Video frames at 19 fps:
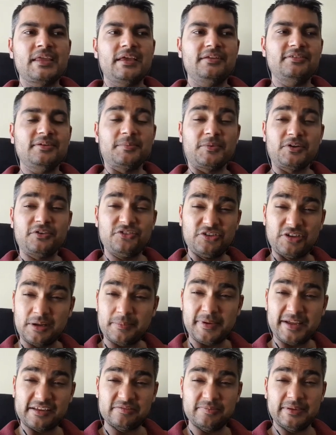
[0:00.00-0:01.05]
So I'm going to share
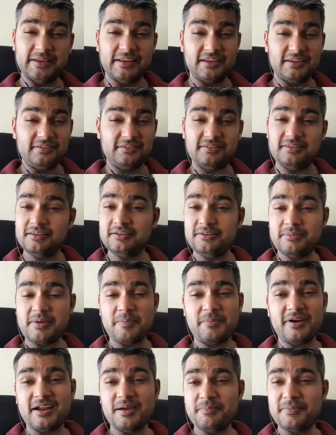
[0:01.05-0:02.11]
my experience.
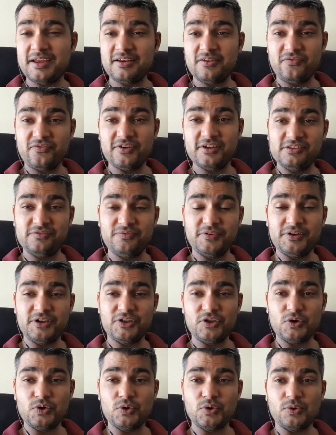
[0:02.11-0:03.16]
Remember, I made a first
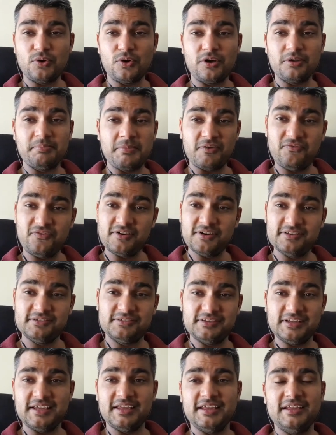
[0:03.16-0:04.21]
video on my first
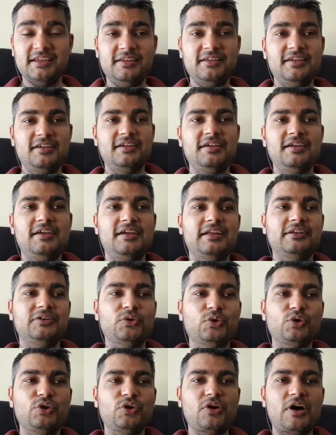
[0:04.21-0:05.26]
day and
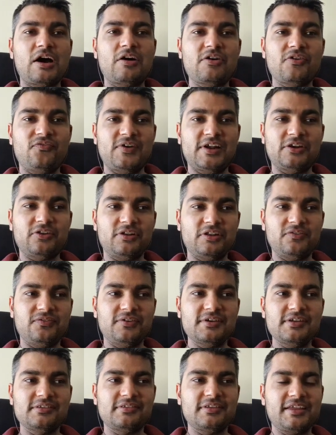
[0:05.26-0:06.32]
told you how I felt on the
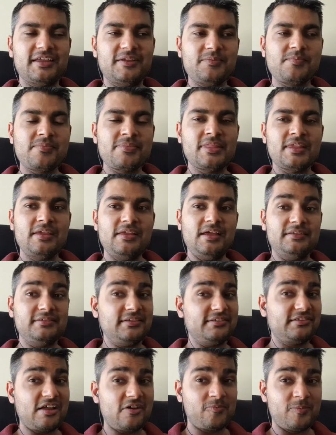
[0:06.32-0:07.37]
first day. I
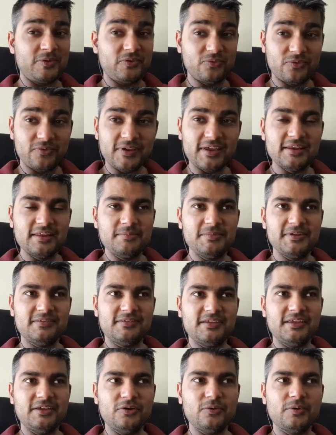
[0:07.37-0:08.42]
just have been really
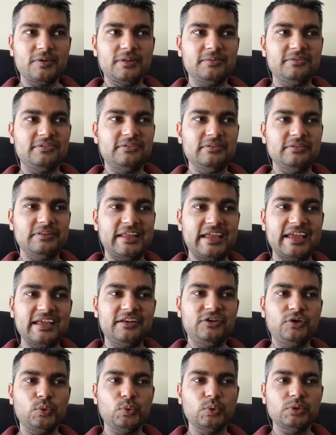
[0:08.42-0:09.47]
busy over the day
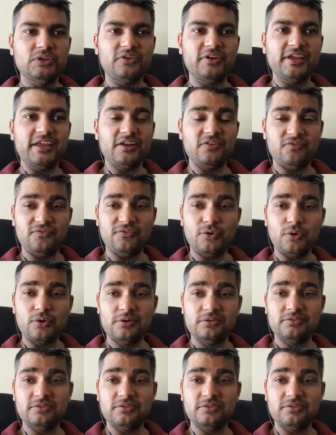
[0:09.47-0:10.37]
2, 3, and 4.